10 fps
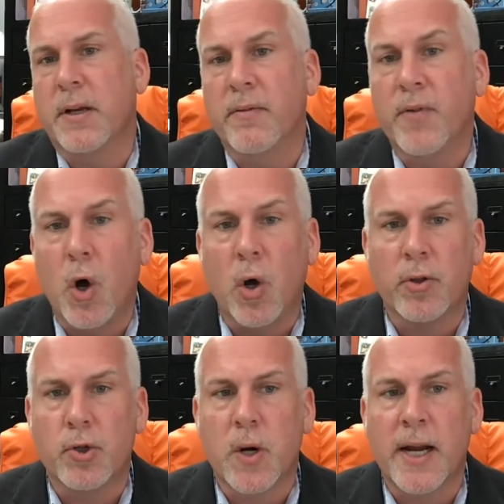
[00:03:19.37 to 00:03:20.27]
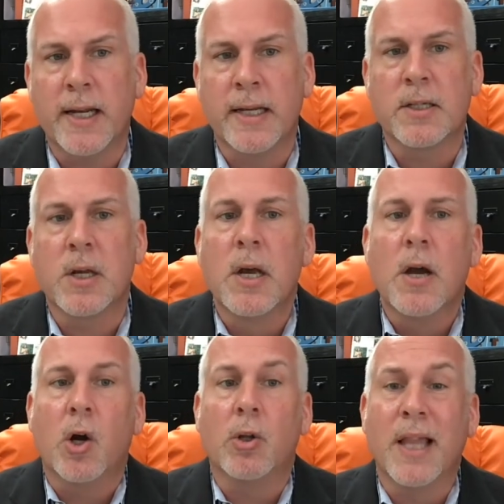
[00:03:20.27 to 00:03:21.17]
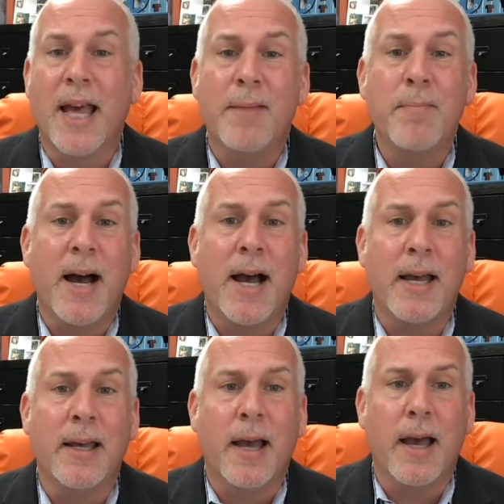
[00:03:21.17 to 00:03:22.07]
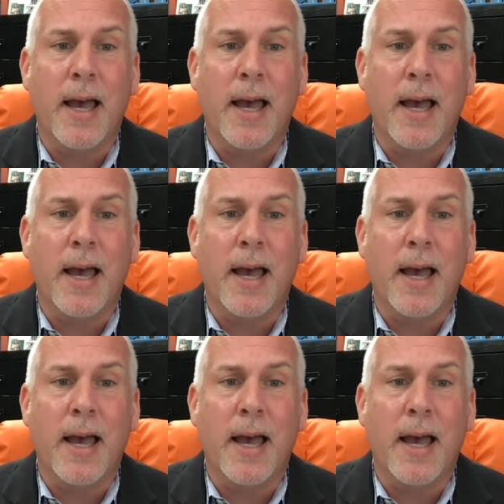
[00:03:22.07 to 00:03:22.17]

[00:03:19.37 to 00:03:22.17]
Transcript: of all the trainings are led by